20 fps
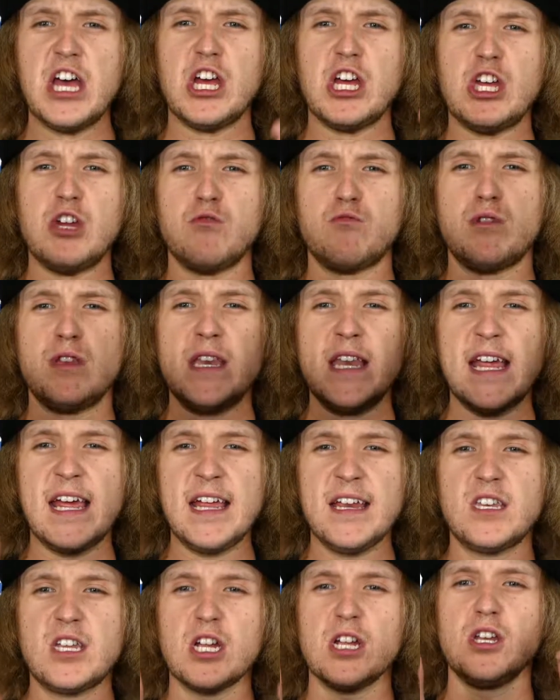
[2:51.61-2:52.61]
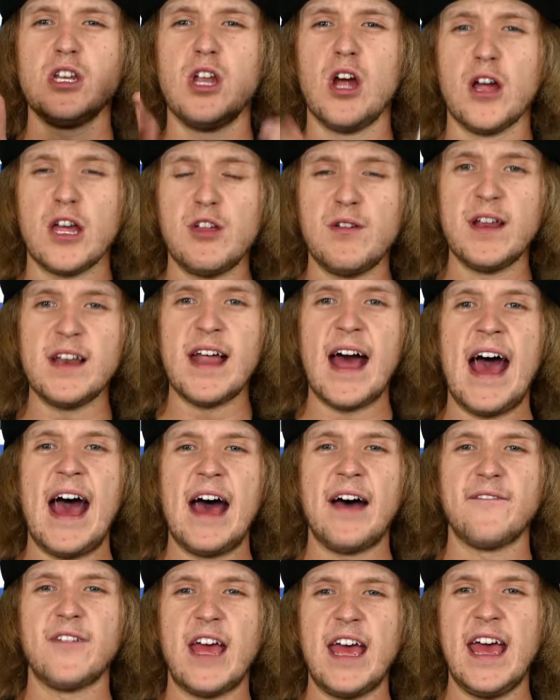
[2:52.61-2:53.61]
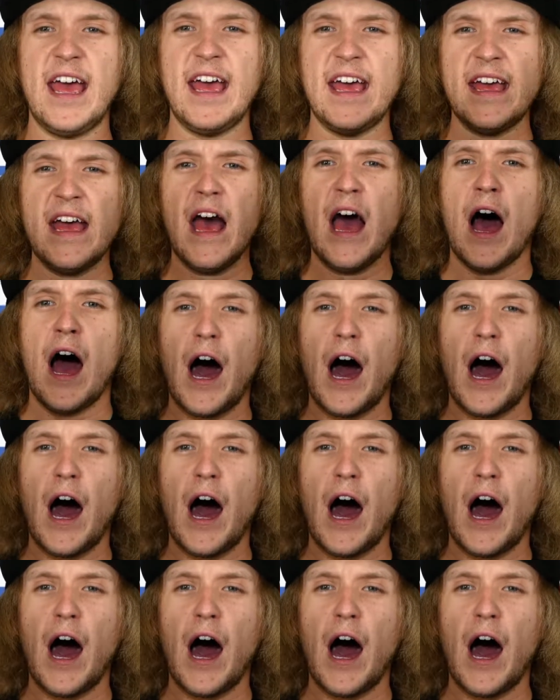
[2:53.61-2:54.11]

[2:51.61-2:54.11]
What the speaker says: you need to have a